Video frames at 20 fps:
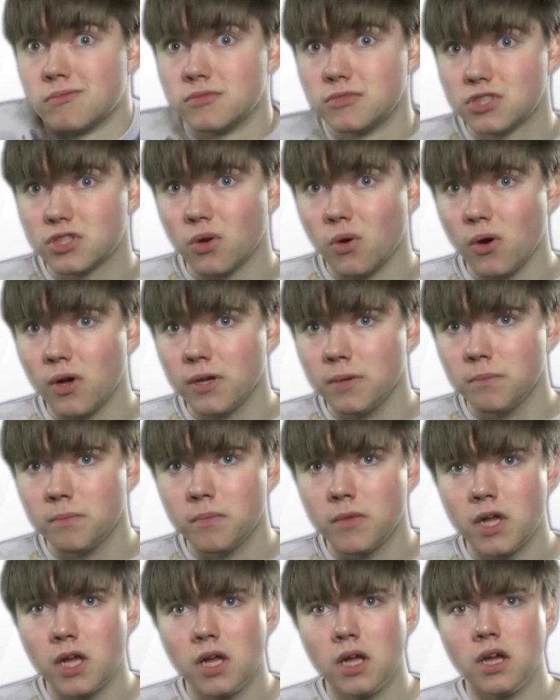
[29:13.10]
Zoi.
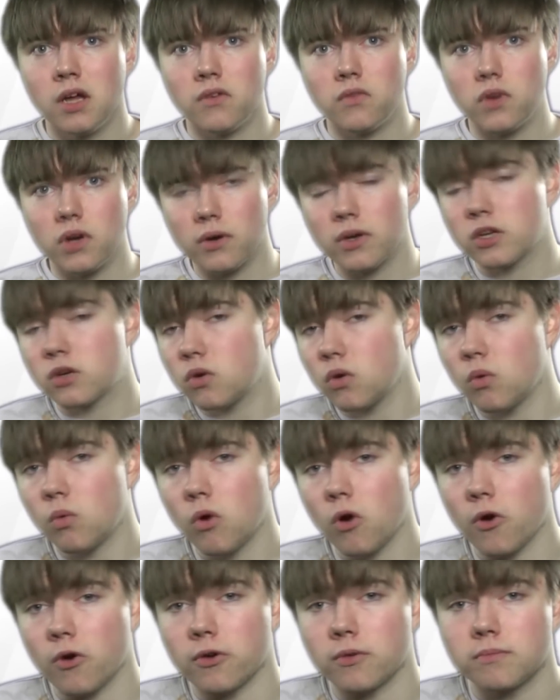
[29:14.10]
Very cool
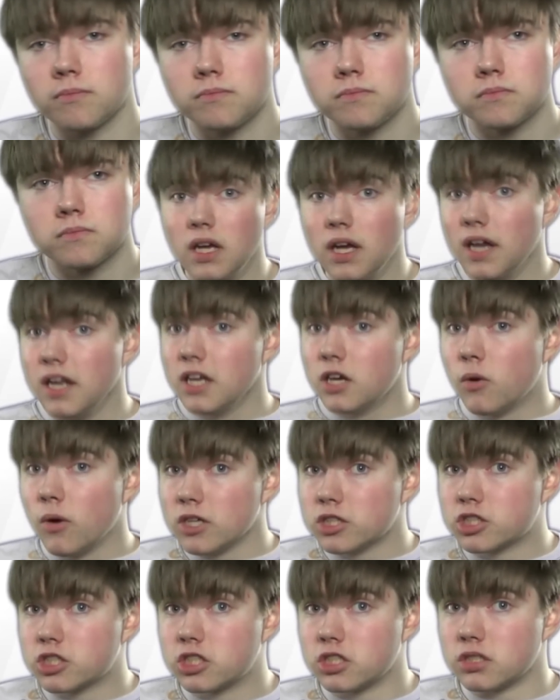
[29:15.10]
word. Any
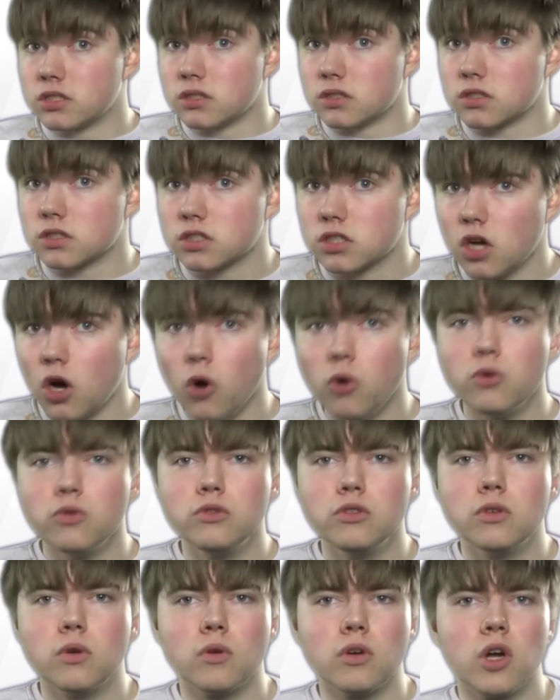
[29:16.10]
questions? Oh,
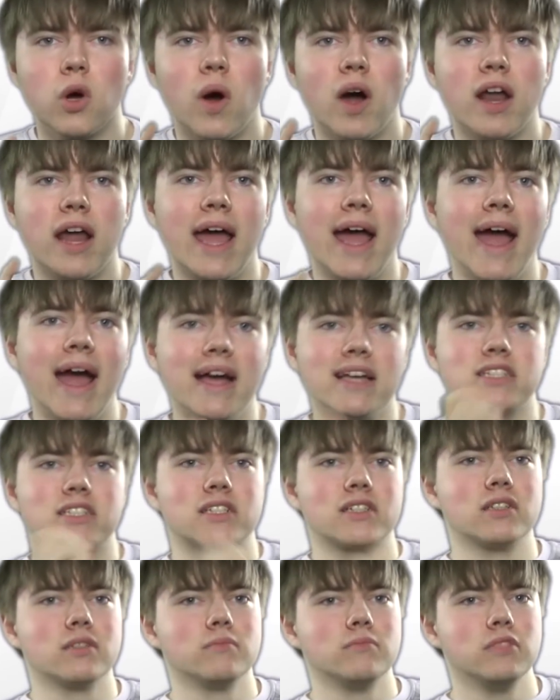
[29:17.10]
you don't know how to
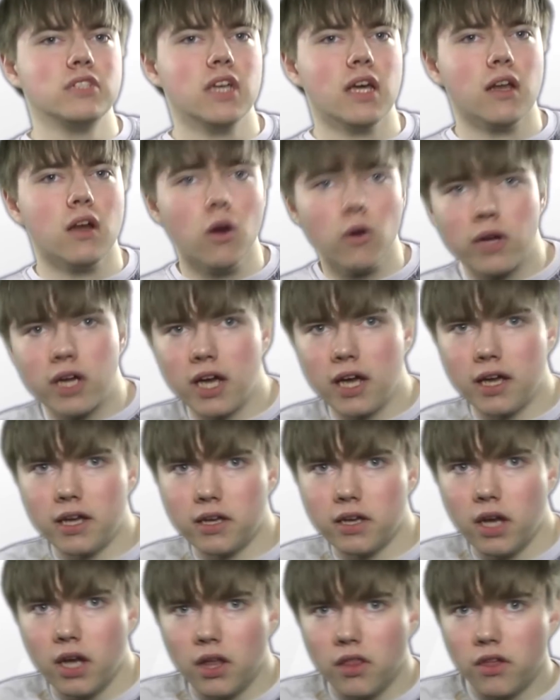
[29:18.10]
ask them yet.
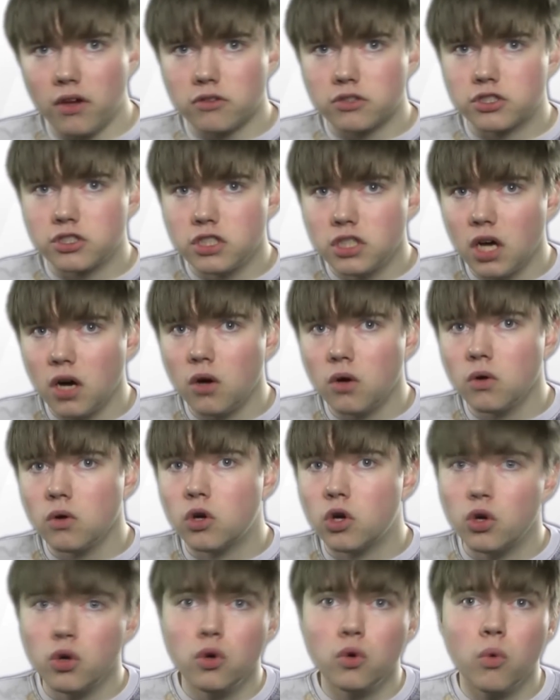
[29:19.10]
Okay, there's no
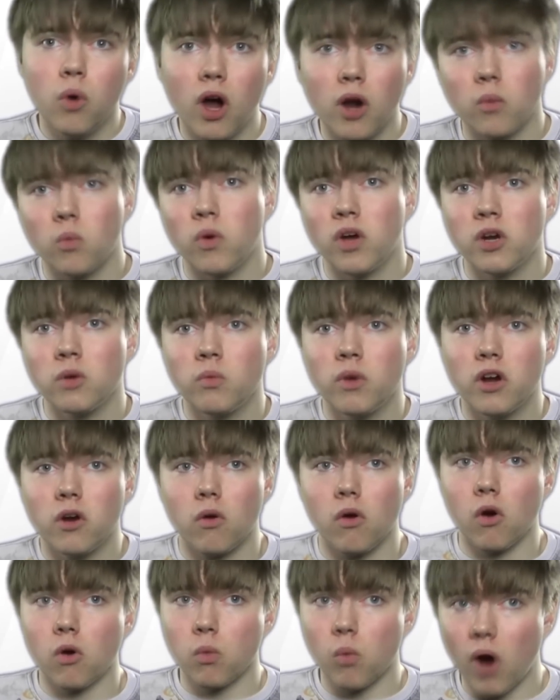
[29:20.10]
who, what, when,
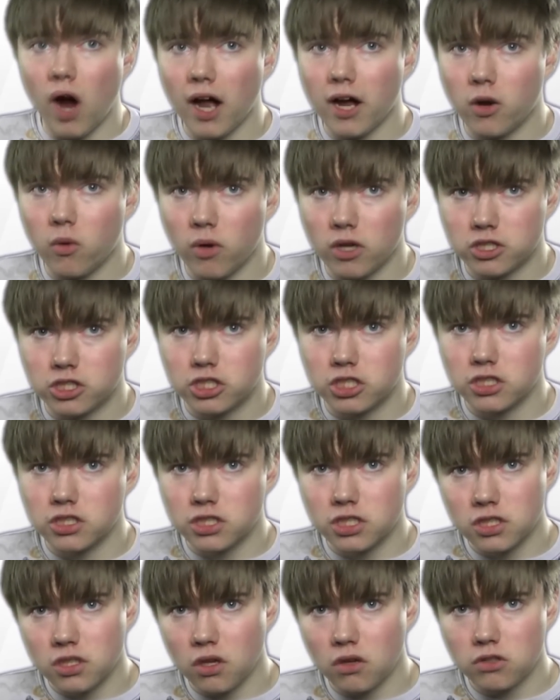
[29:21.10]
where, or why
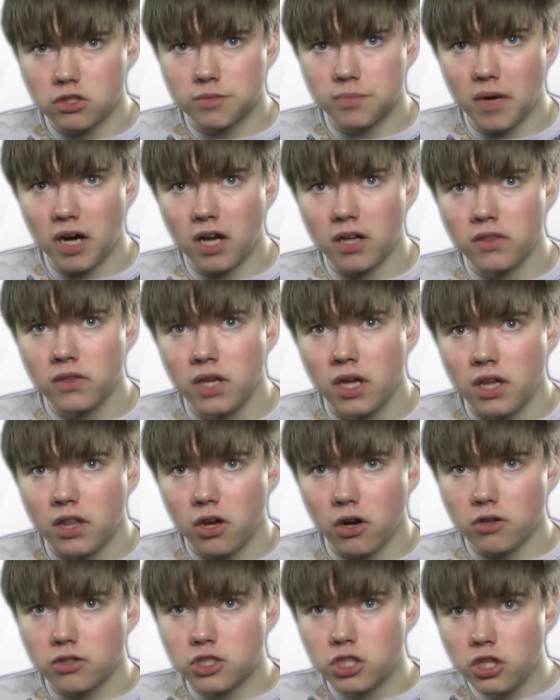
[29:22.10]
questions in Lojban.
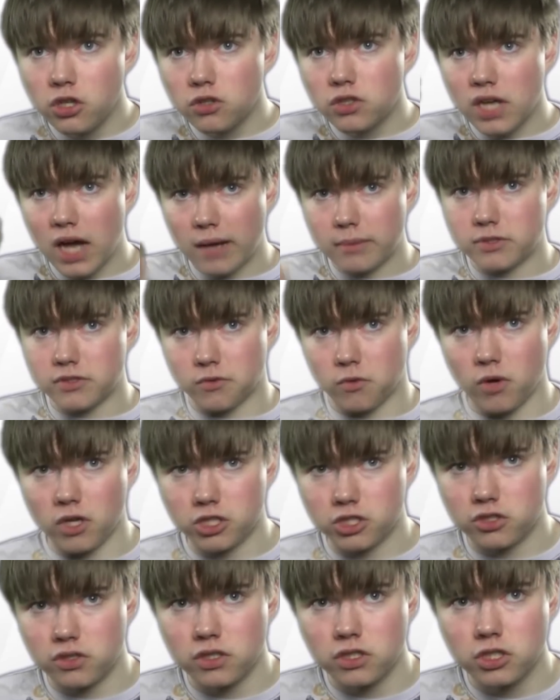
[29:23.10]
There are 2 types of
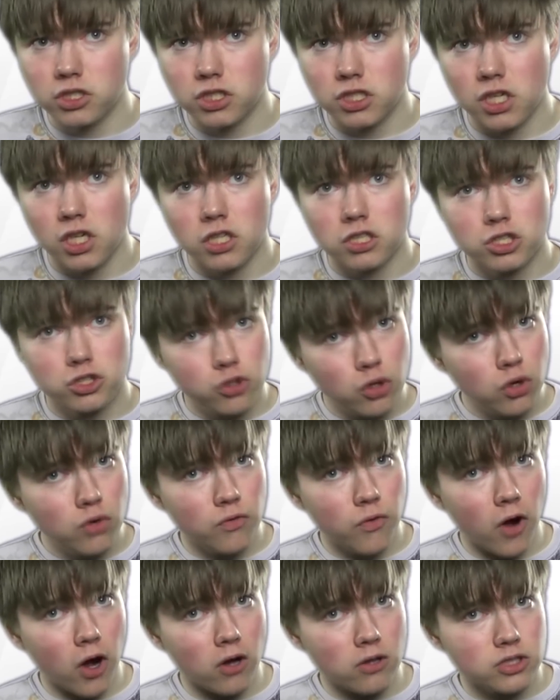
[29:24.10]
questions, true,
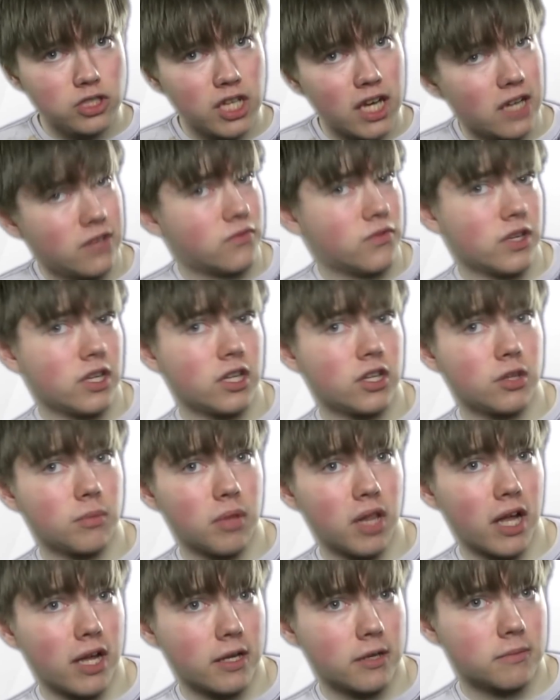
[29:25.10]
false, and fill in the
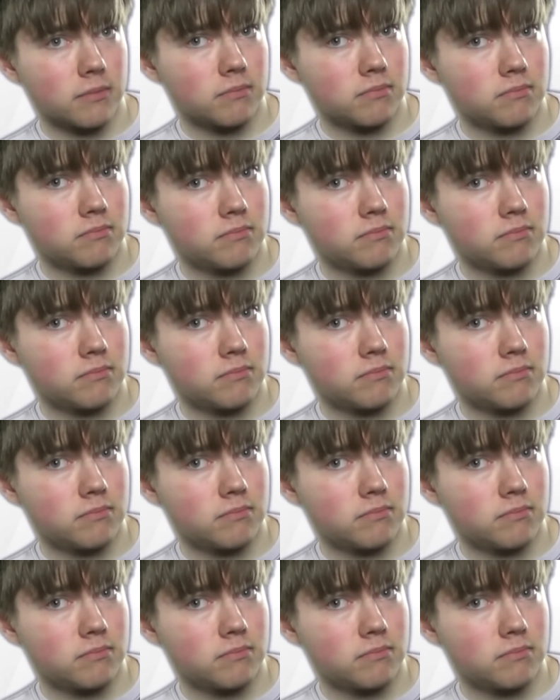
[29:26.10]
blank.